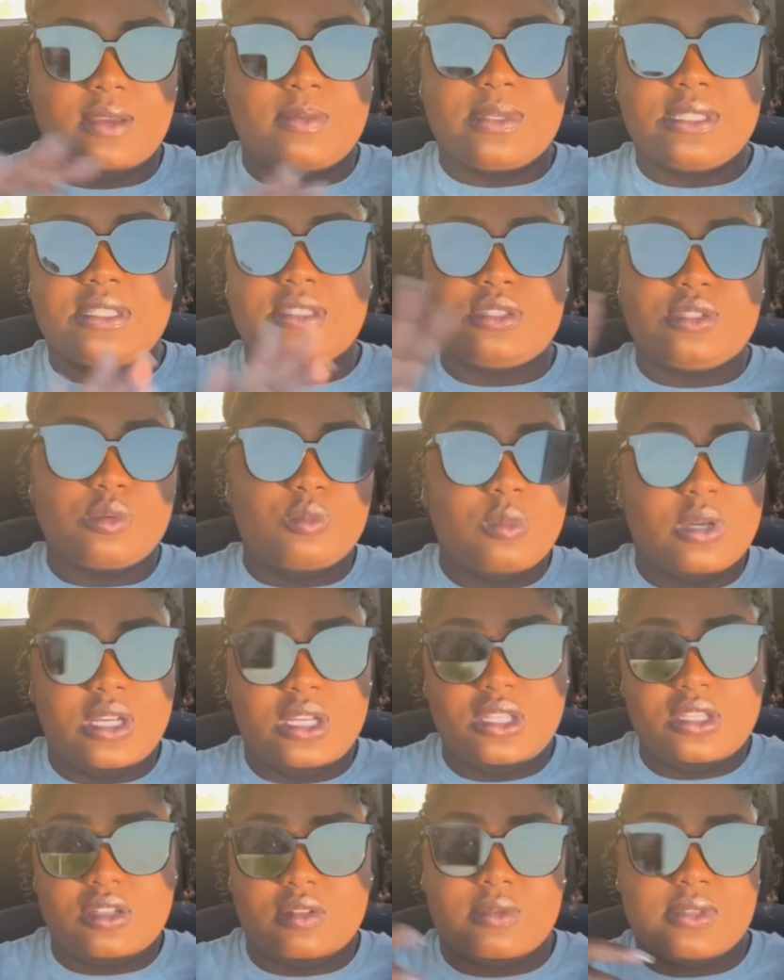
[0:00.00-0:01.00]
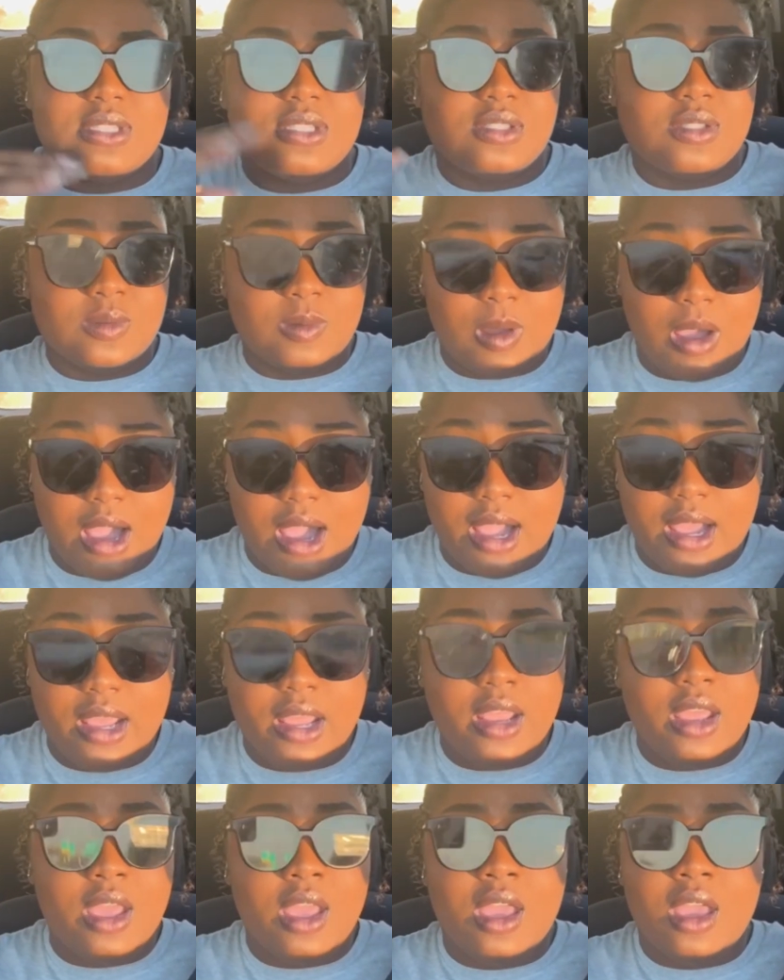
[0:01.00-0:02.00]
It wasn't too much, it wasn't too hot, it
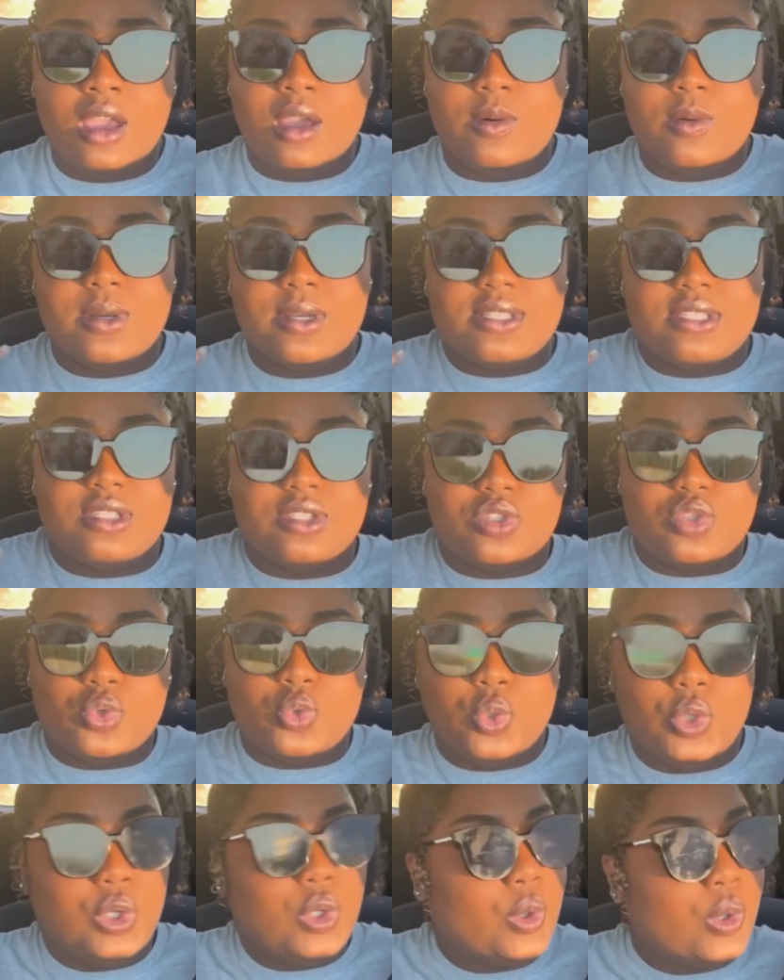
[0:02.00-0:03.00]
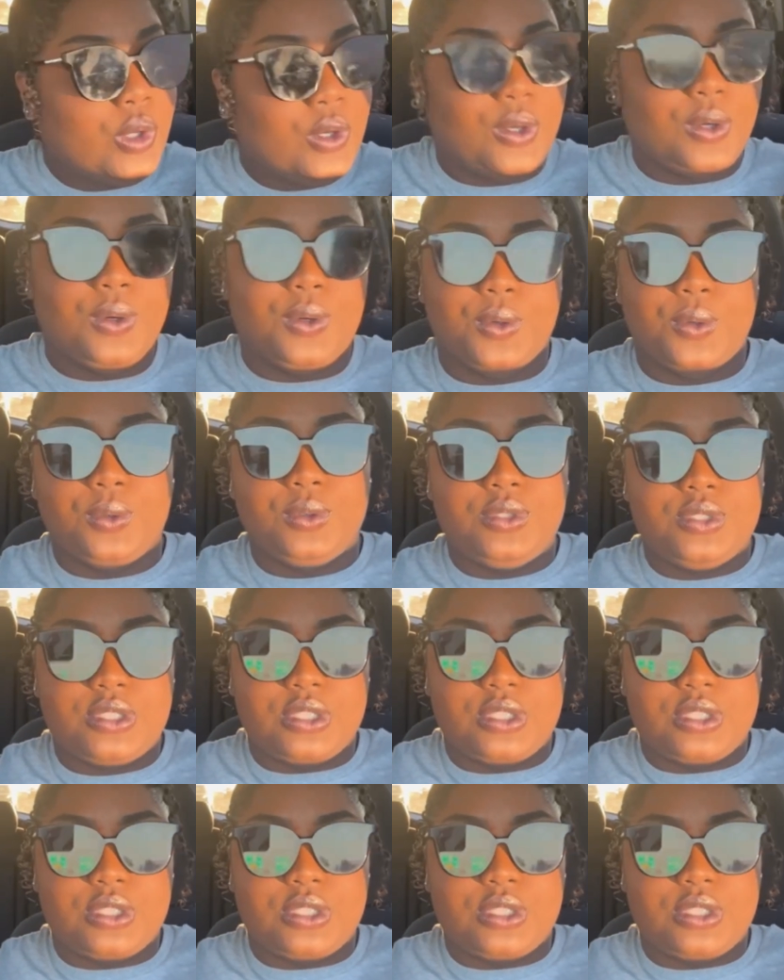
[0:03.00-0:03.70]
wasn't too, you know, cold.